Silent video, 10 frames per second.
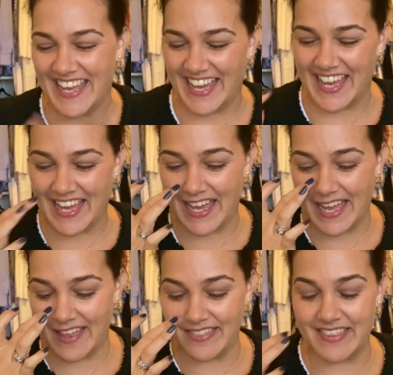
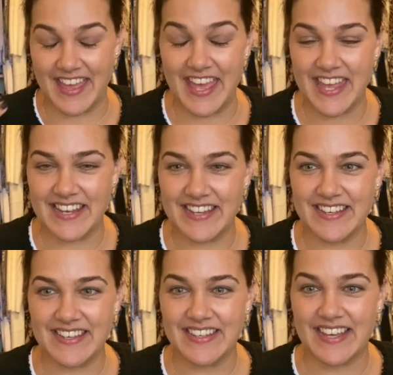And then
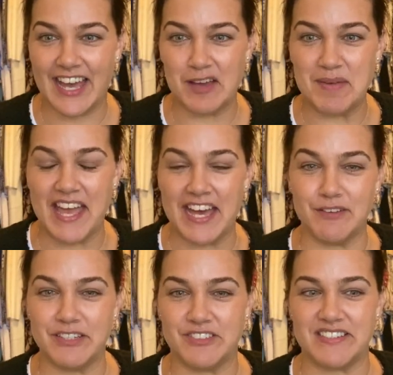how to
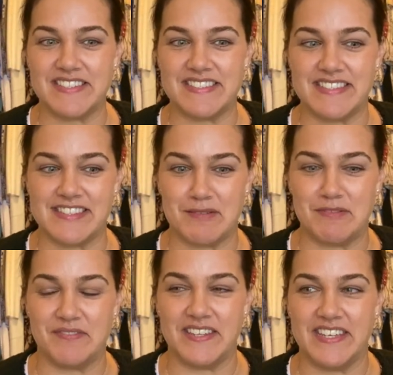address some
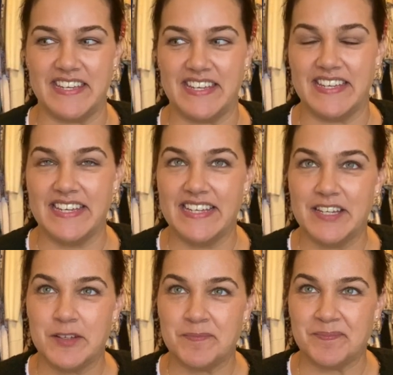of the
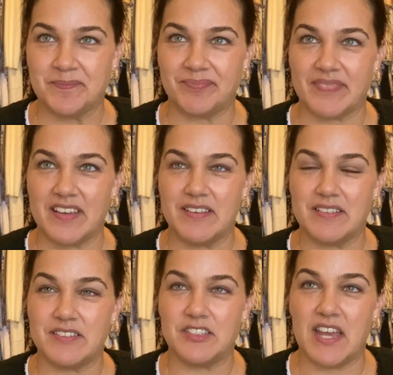
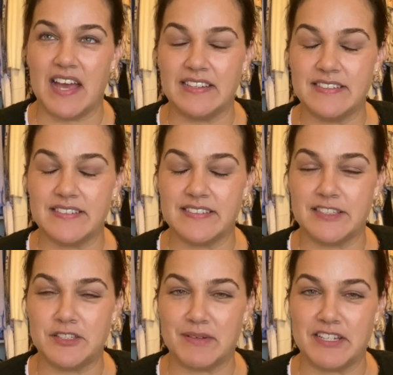challenging
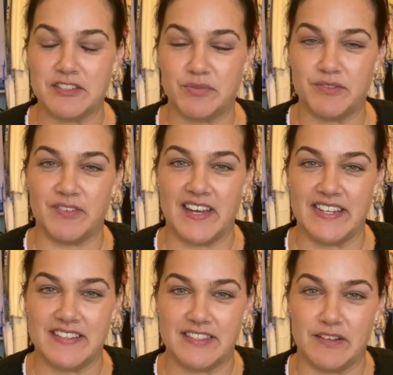situations we find
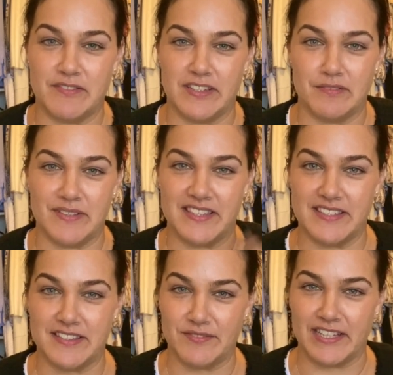ourselves in with the
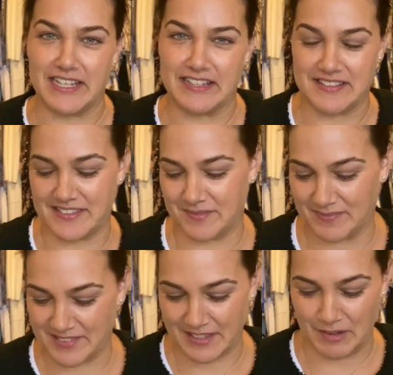civilians.
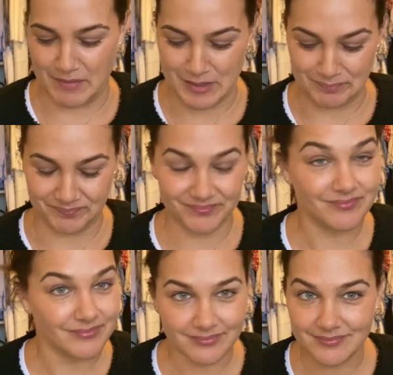So
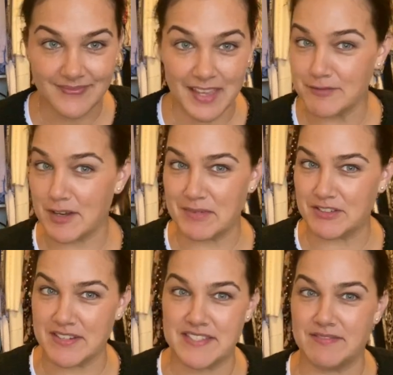I've got my
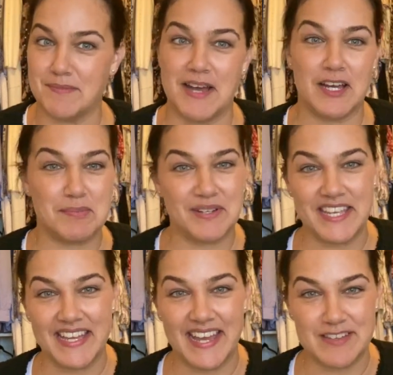trusty Remarkable
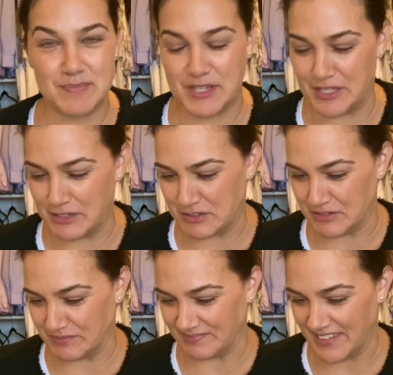here as per usual.